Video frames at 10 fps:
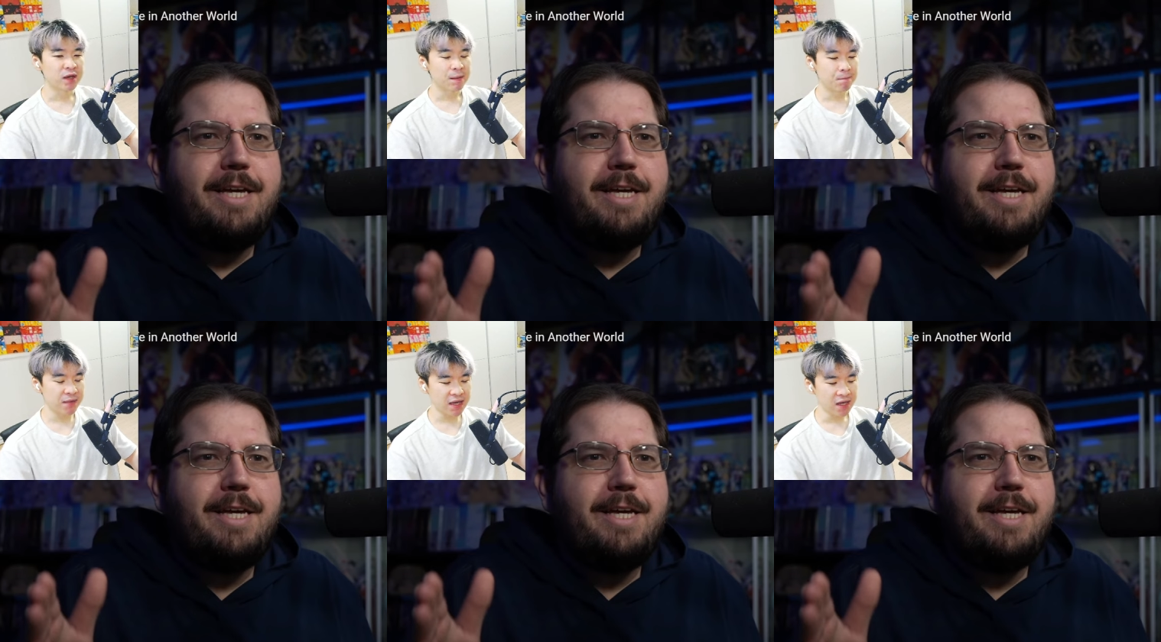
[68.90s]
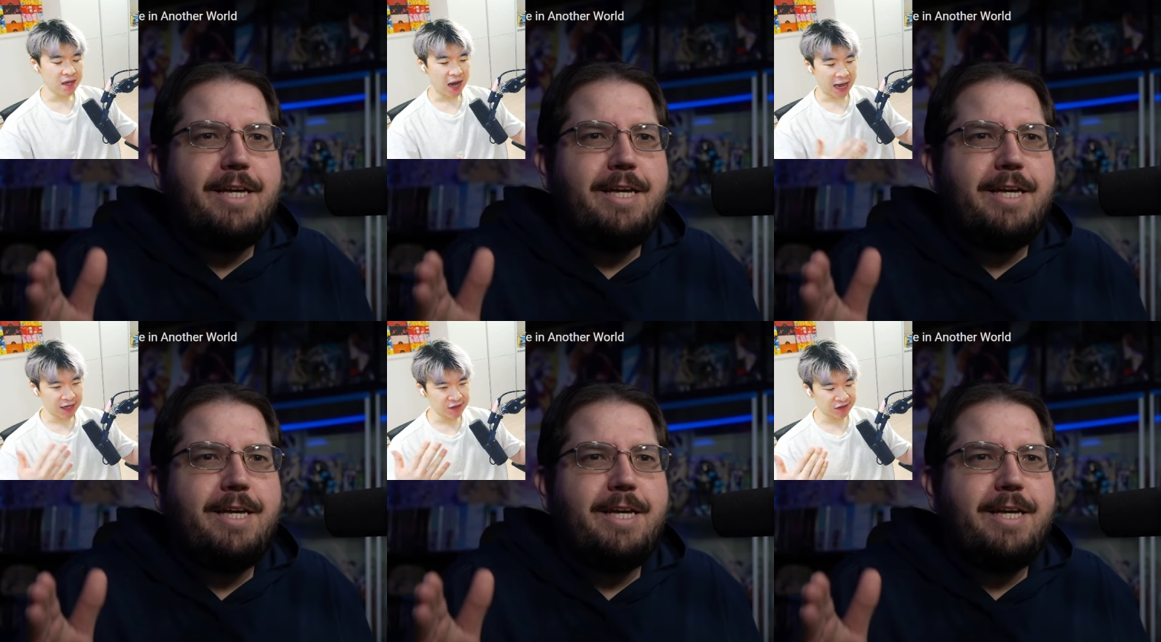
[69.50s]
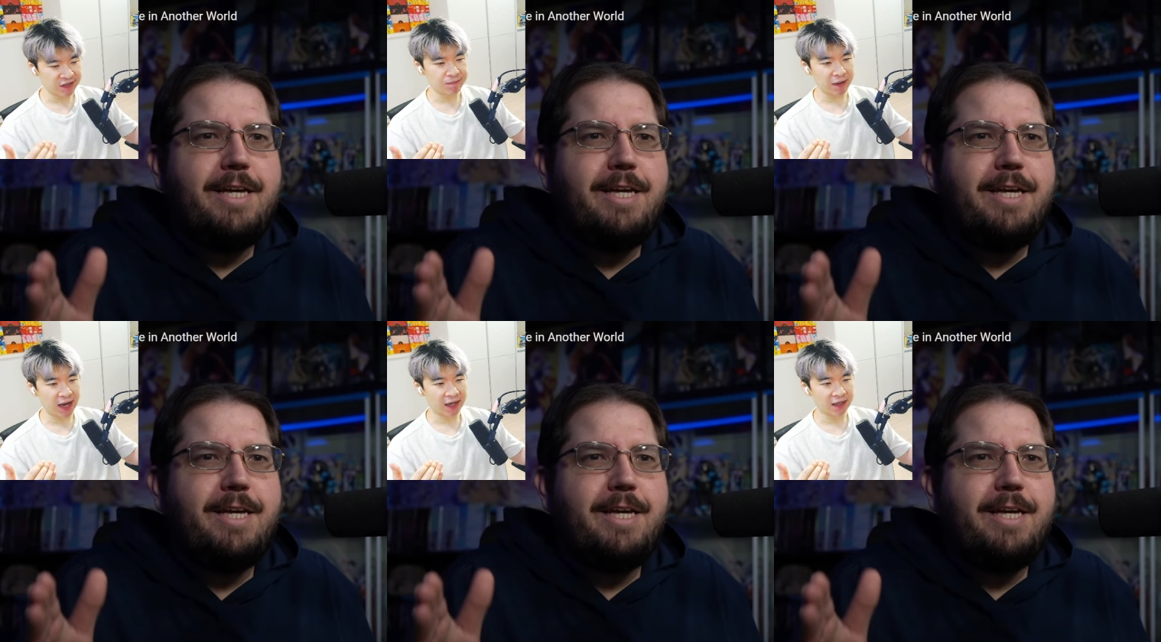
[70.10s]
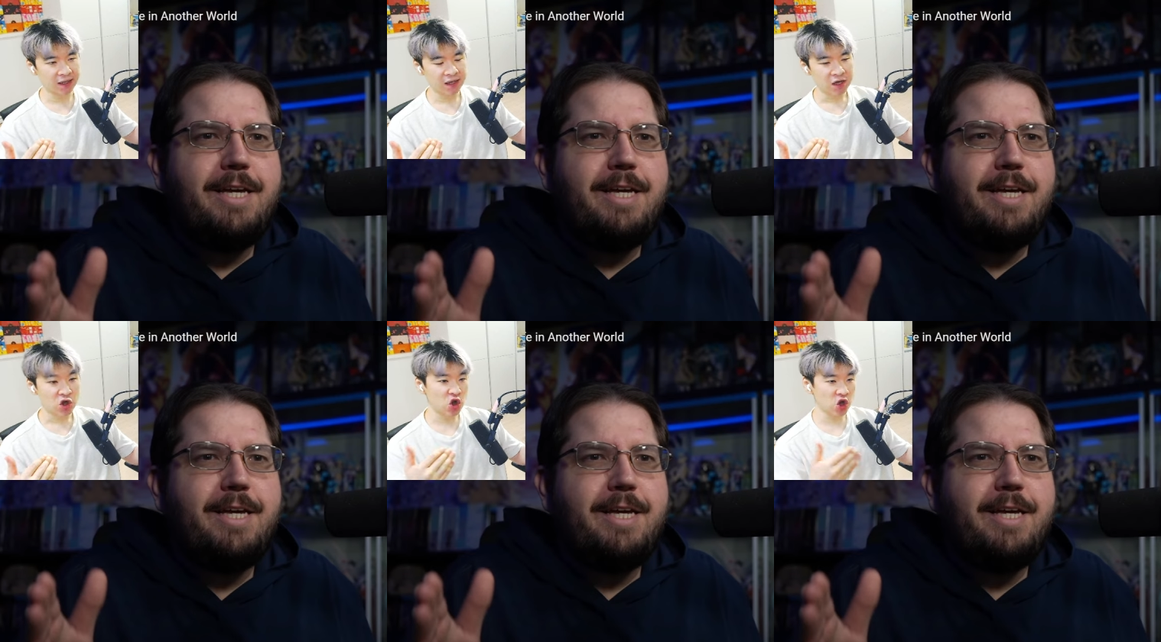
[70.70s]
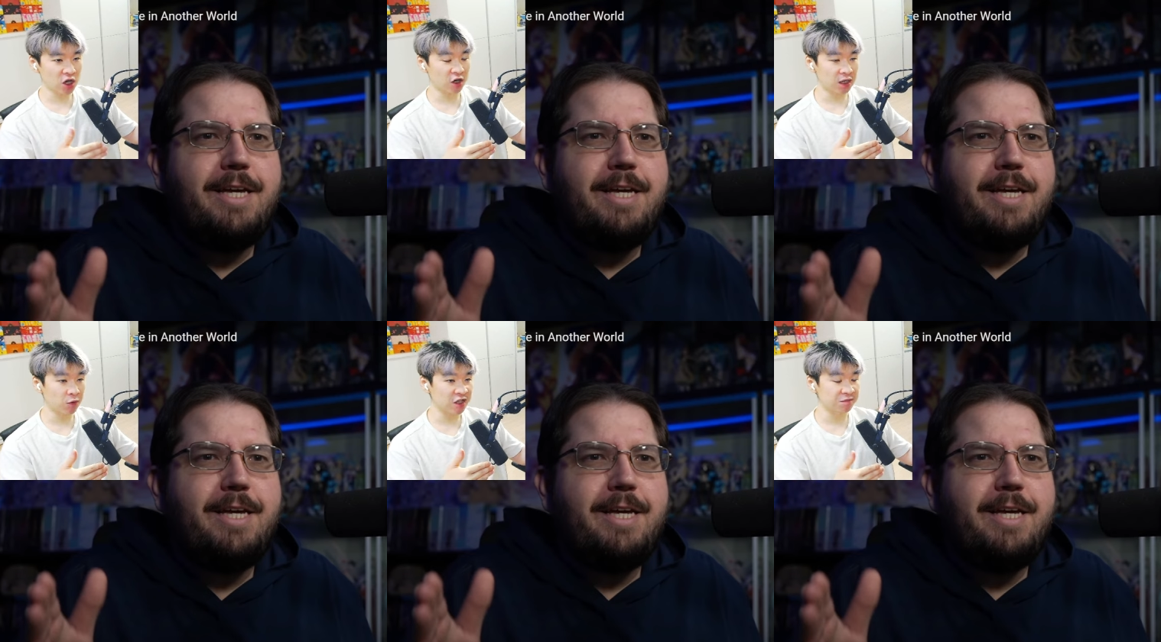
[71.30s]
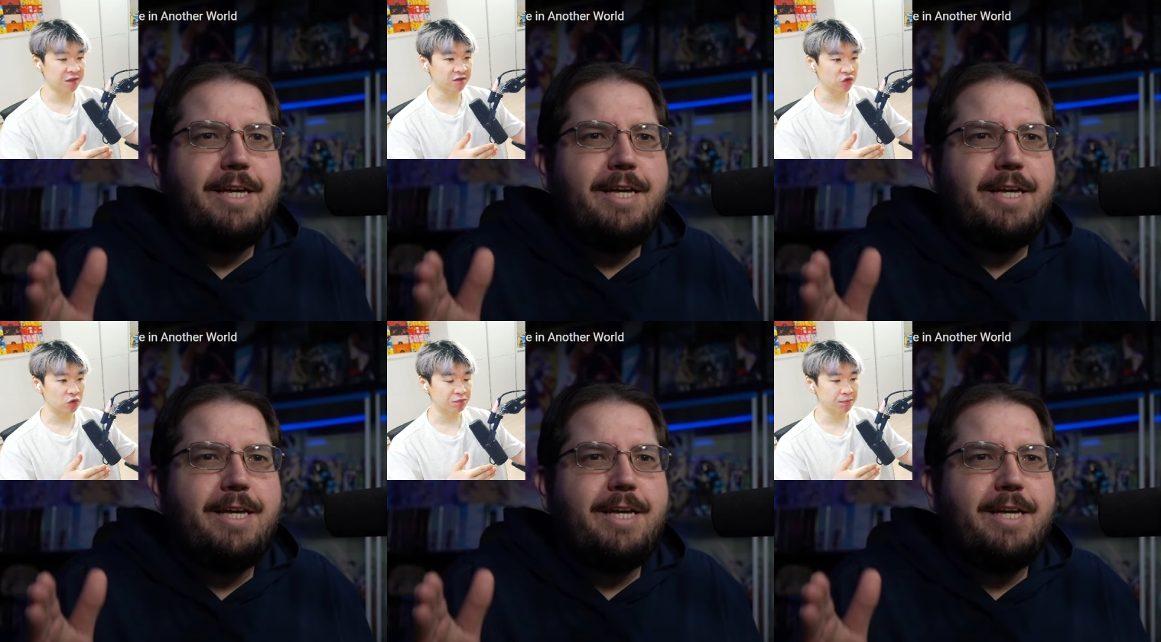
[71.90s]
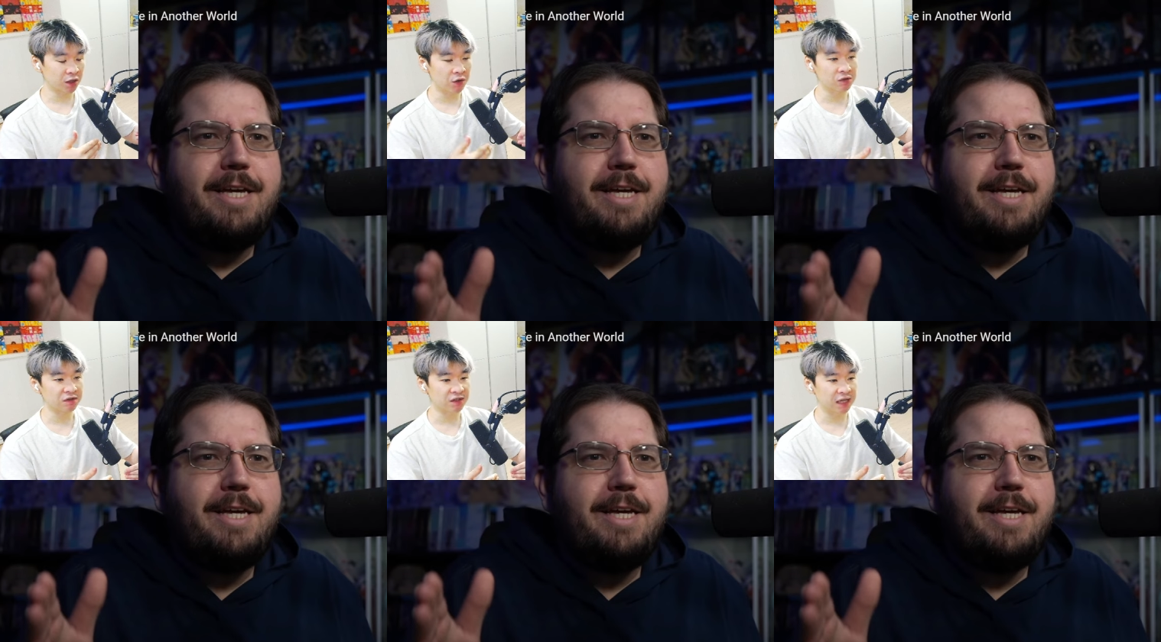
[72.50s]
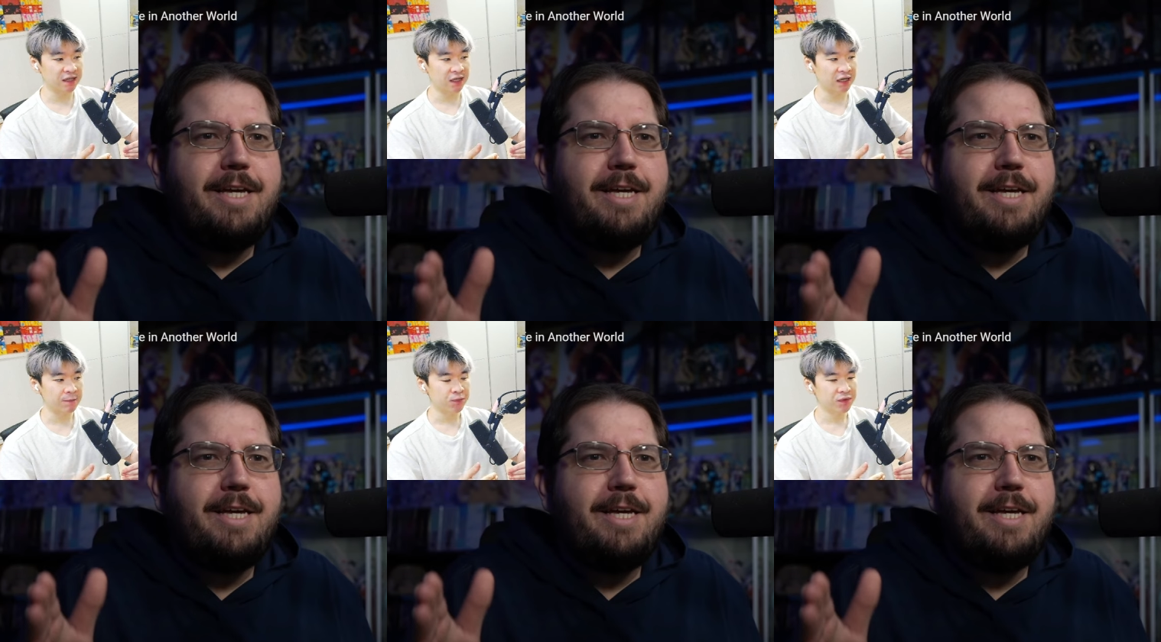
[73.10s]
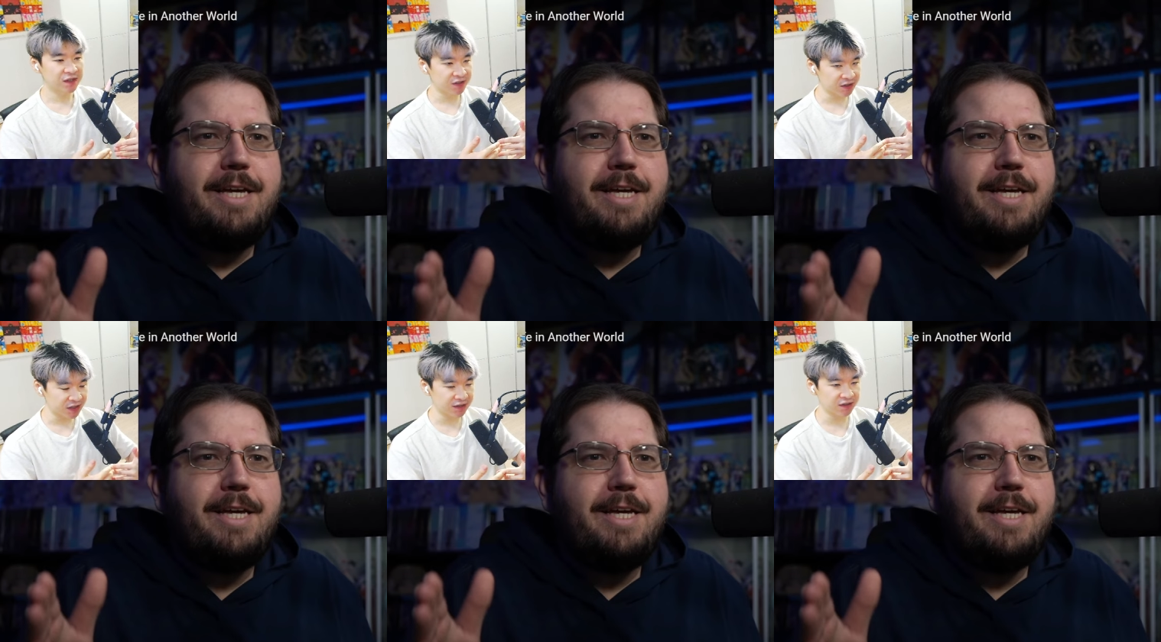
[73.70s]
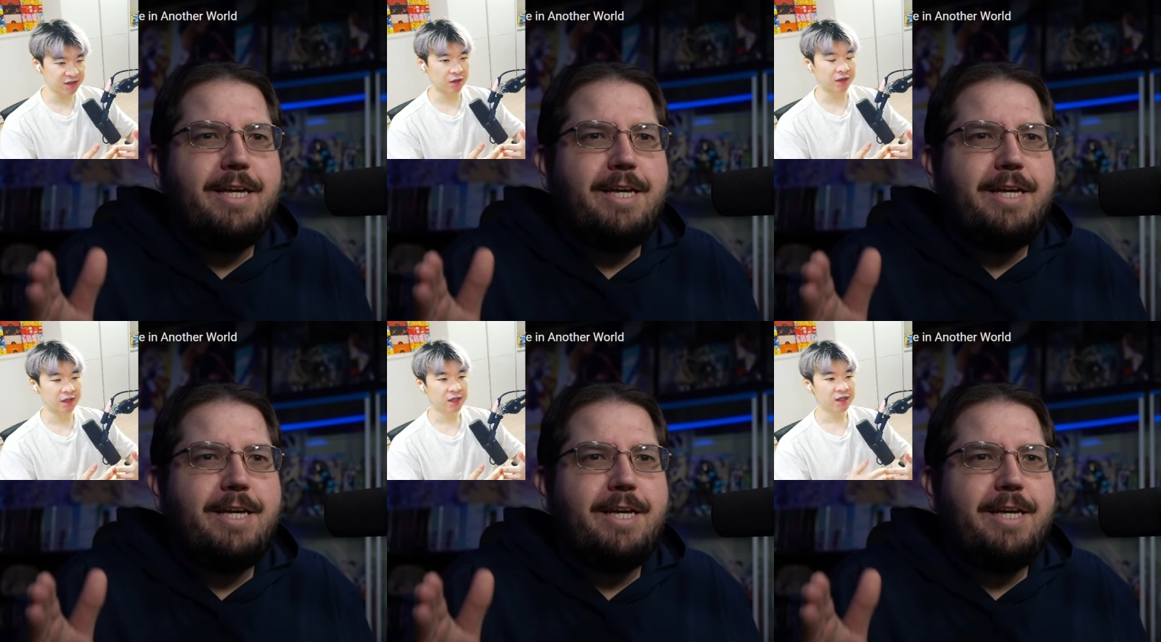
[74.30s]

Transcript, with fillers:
Speaker 1: Me, I can just sit back, shit on him when he's being stupid, but understand that this is necessary.